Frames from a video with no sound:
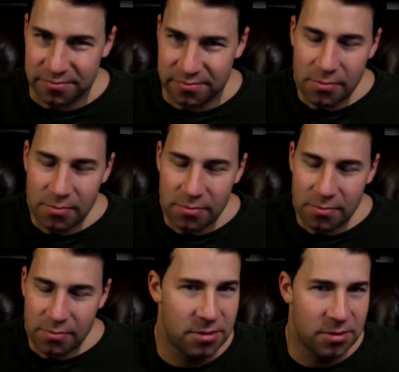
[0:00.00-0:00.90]

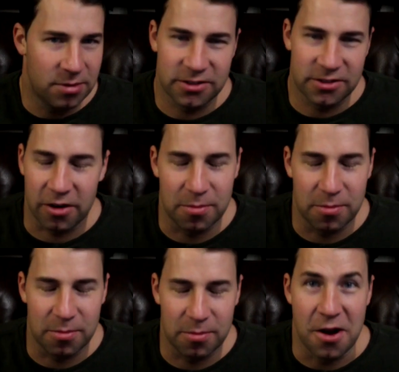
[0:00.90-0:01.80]
Um, he's
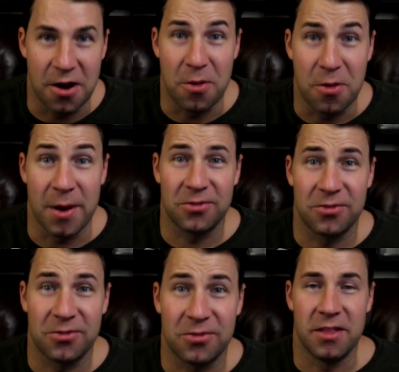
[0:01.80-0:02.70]
arguably, you know, the best driver
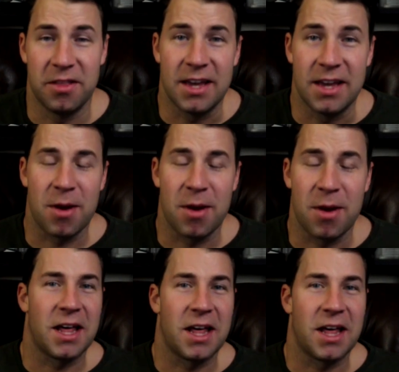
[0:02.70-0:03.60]
in the game, and I think a
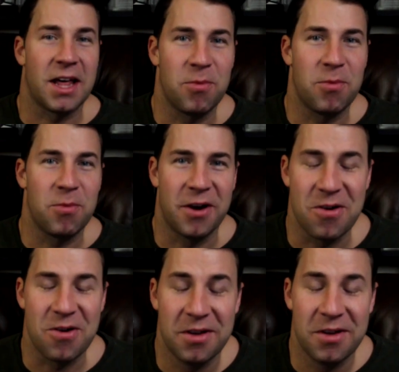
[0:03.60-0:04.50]
lot of people are now
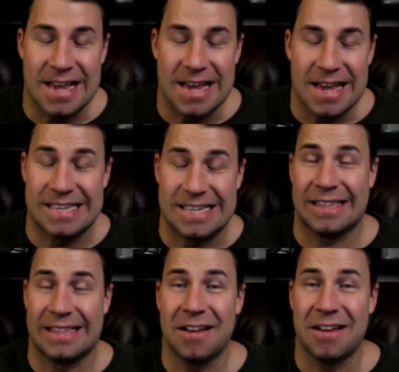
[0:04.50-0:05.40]
he
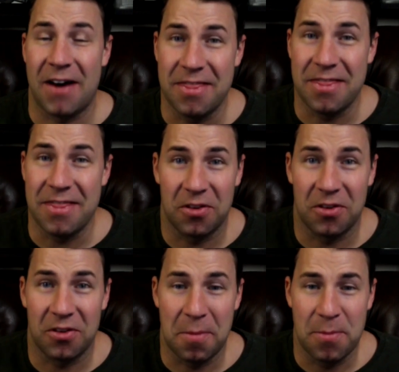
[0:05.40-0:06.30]
solidified that for a lot of
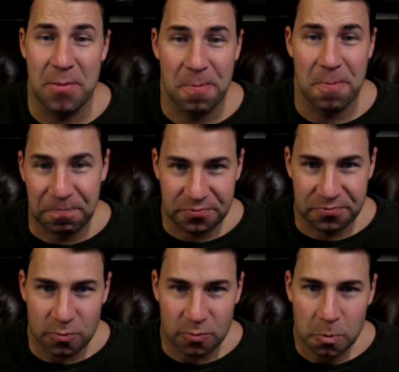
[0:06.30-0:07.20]
people.
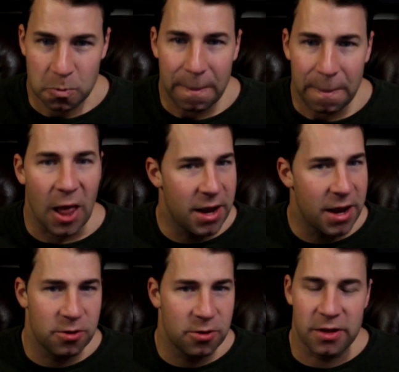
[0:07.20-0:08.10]
Penguin
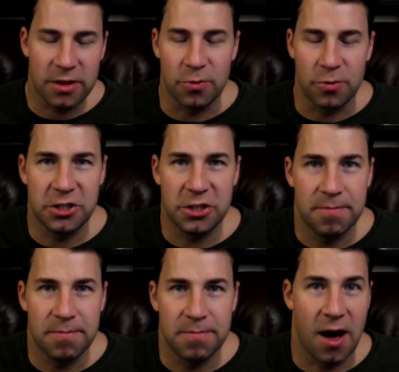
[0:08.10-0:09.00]
to Luigi,
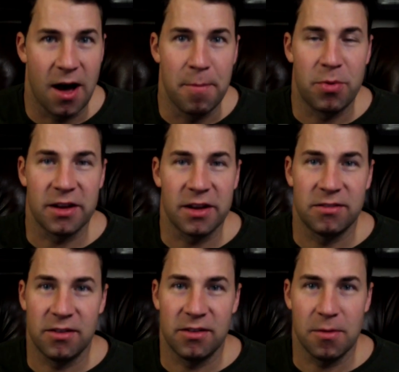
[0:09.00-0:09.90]
uh, been pretty
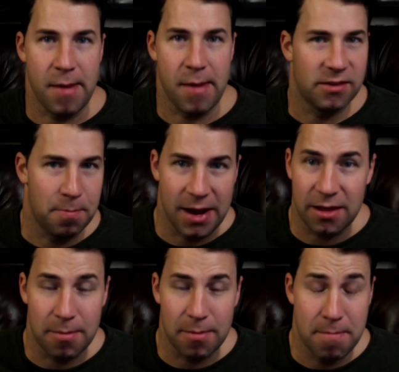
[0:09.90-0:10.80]
consistent,
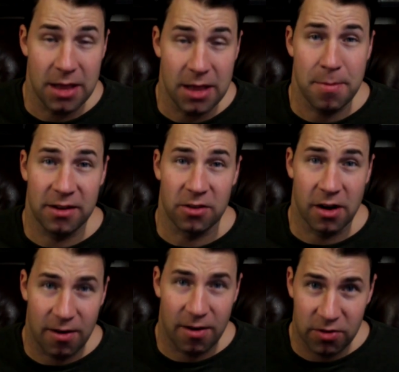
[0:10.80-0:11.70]
mainly, mainly based on
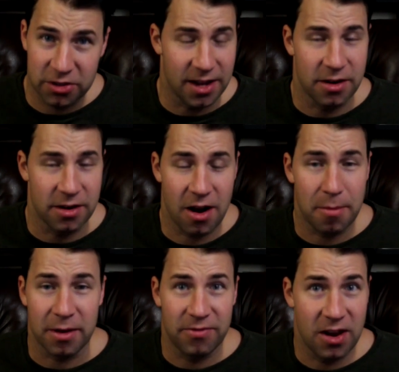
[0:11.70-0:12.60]
coverage. Again, you're not a
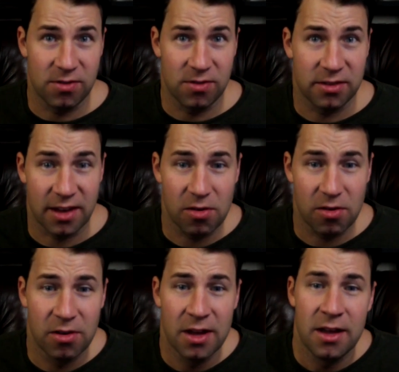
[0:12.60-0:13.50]
big fan of his skill.
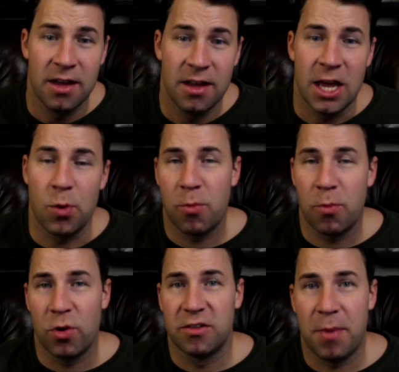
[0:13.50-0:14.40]
He went up
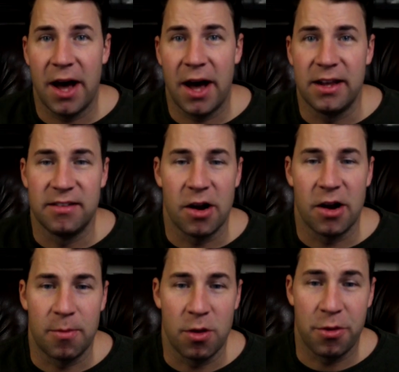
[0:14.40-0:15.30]
one spot. He's now
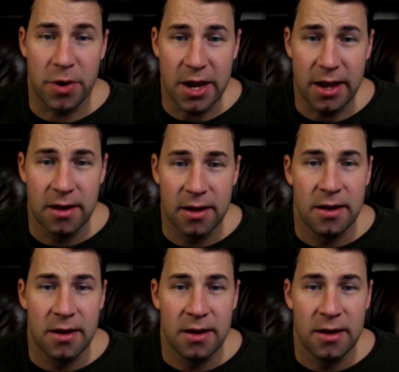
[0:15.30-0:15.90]
number three.